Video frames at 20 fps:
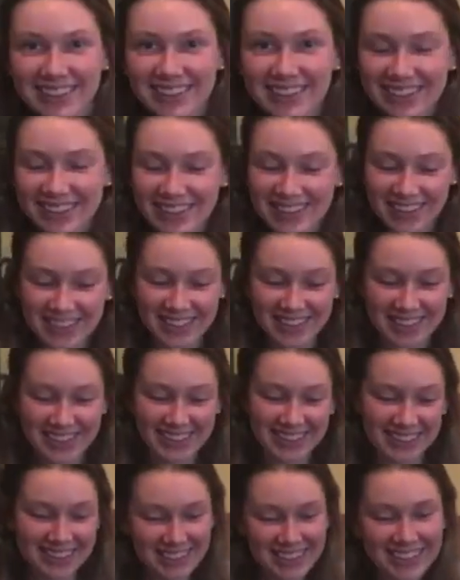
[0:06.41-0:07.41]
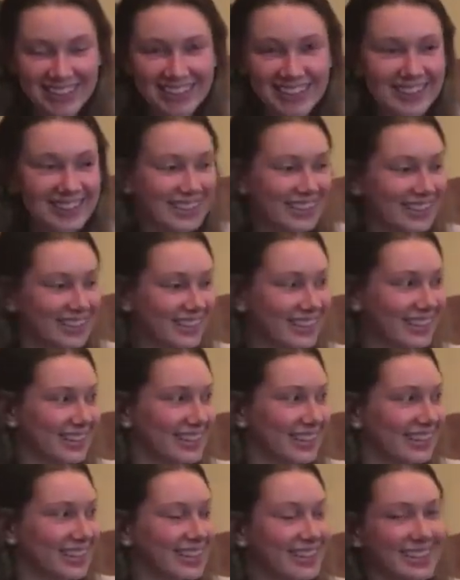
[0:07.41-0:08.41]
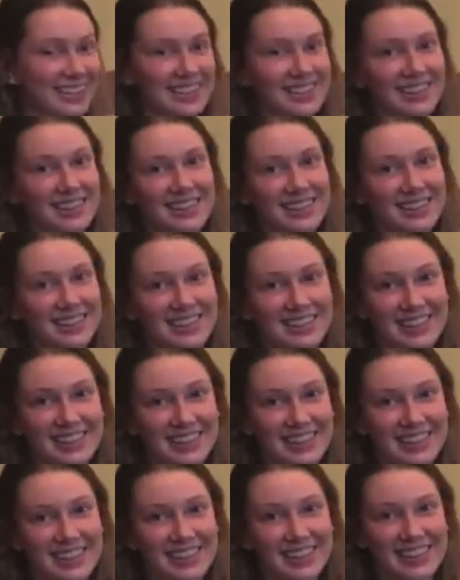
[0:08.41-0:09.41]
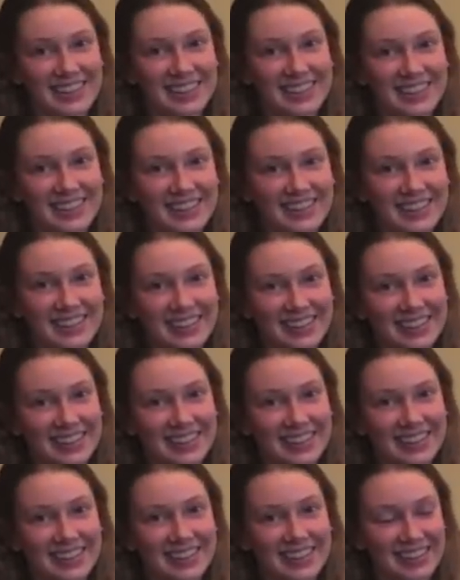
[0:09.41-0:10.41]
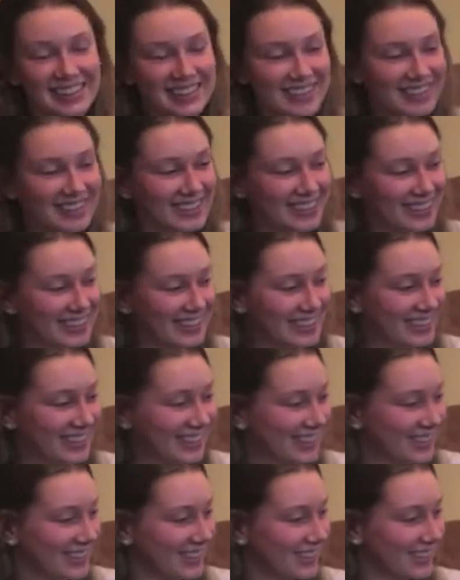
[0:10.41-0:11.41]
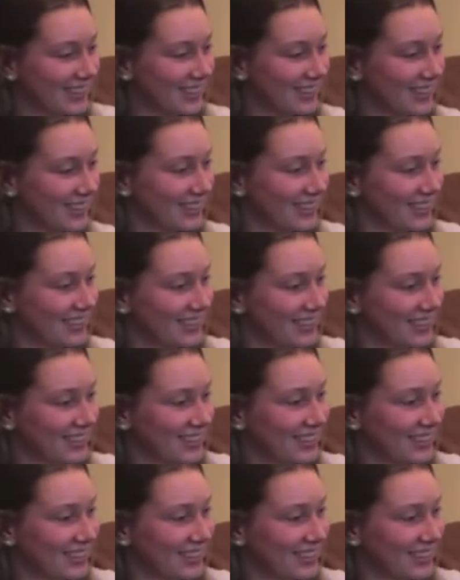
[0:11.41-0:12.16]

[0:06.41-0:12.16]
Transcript: (not speaking)